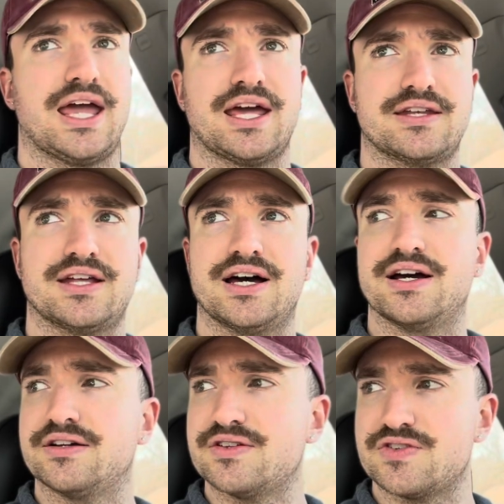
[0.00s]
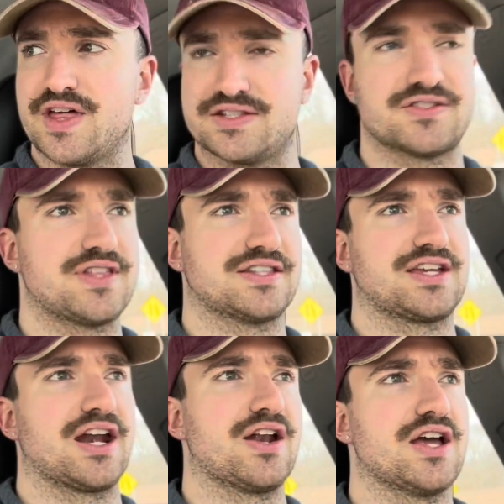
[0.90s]
And so
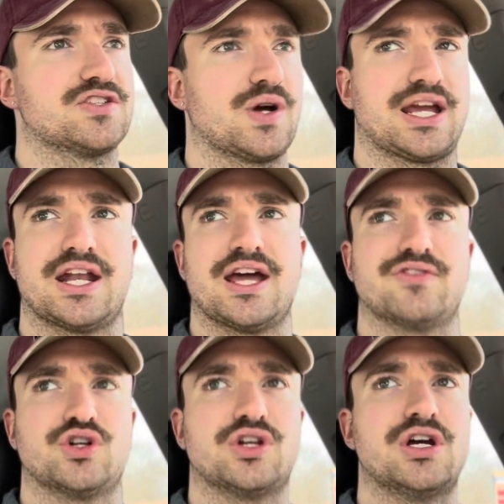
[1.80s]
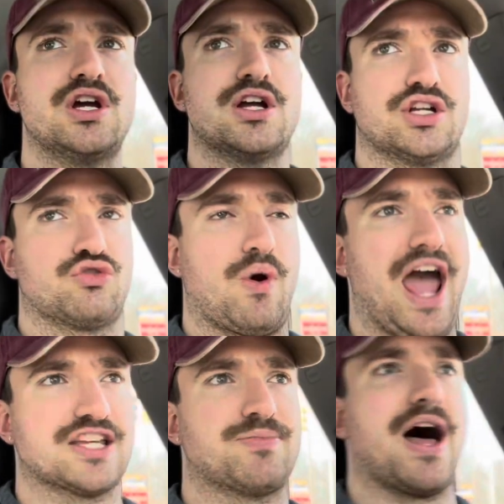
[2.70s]
that's kind of nice. So I kind of have a good
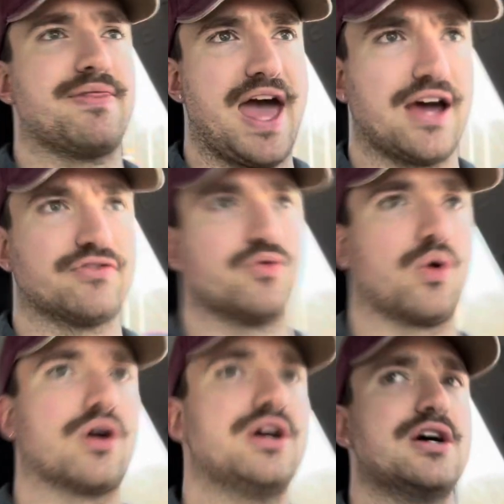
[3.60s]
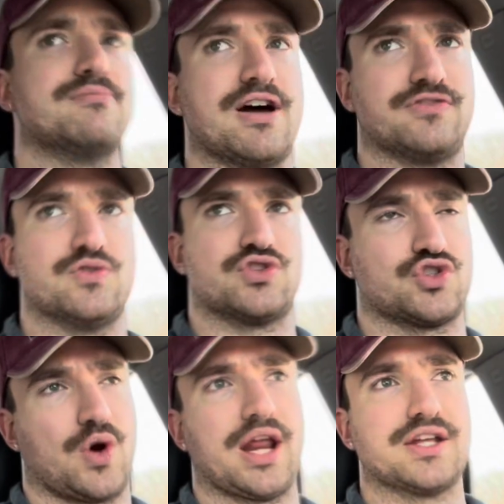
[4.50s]
grasp on that for my
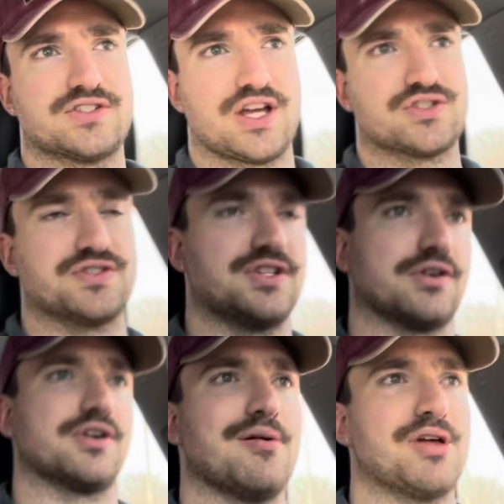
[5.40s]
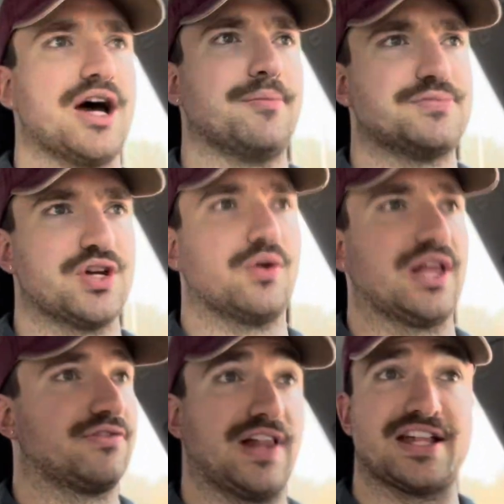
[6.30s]
future training sessions here coming up.
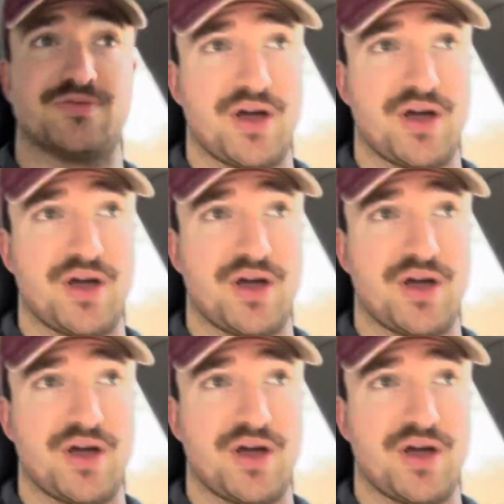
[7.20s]
So like flat